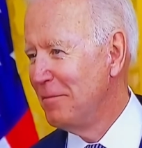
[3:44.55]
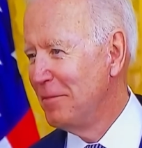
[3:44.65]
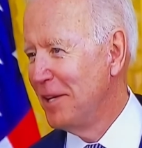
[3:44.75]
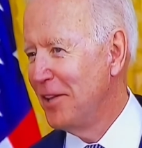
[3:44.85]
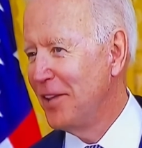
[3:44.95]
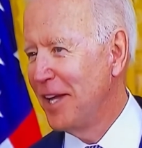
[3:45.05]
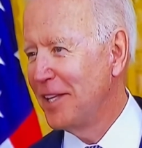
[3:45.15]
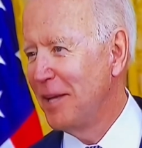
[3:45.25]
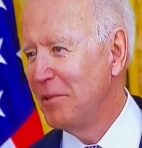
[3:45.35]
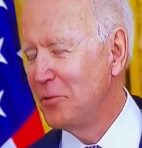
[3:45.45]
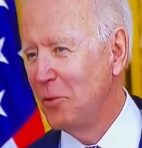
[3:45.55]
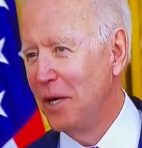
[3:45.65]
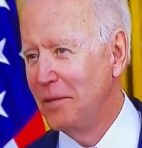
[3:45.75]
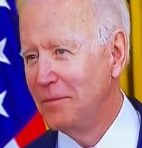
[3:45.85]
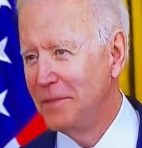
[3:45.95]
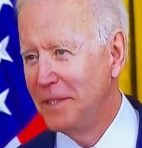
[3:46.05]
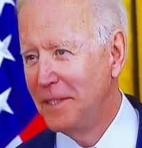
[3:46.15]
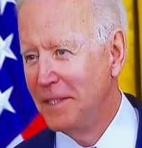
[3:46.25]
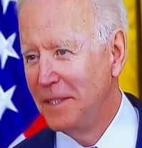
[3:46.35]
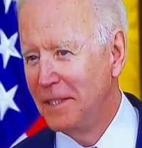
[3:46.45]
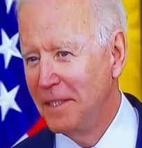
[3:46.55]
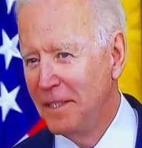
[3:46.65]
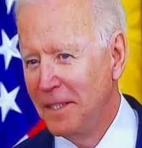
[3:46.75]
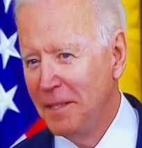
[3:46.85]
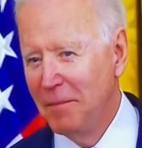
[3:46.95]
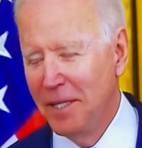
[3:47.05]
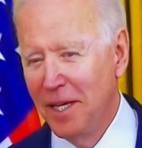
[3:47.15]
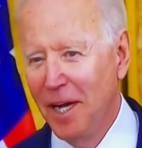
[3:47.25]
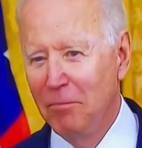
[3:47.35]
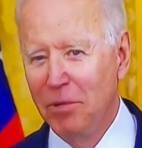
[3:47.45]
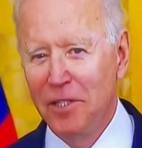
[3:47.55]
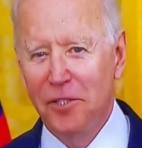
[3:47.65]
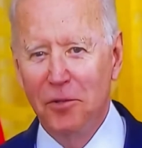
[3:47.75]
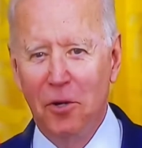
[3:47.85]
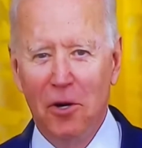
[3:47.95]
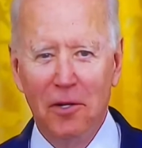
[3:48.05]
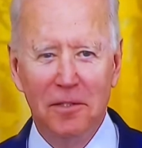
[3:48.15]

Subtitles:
I thank them as well. May God bless you all,